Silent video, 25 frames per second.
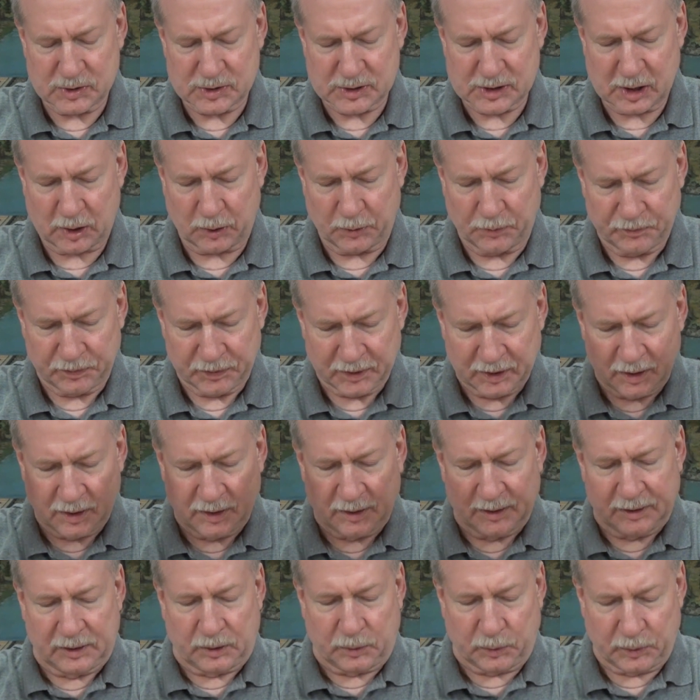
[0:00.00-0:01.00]
So
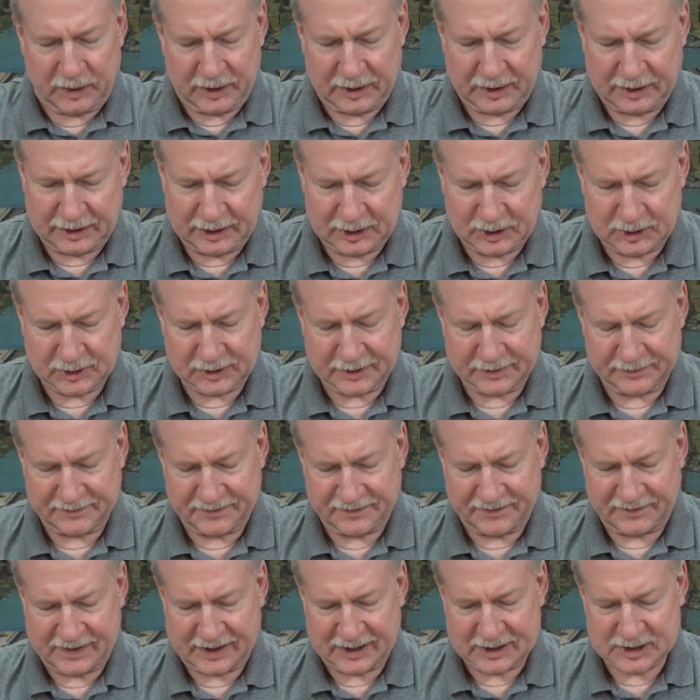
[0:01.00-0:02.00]
we need to
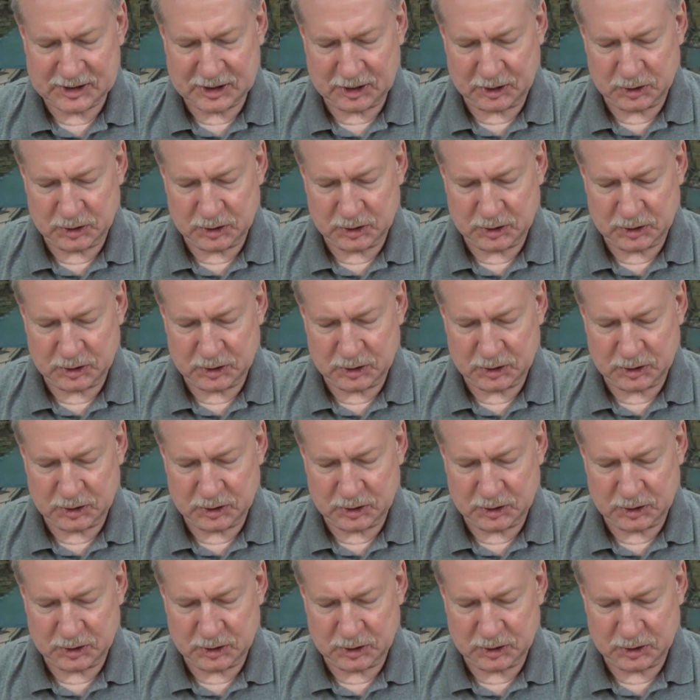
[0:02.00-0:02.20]
confess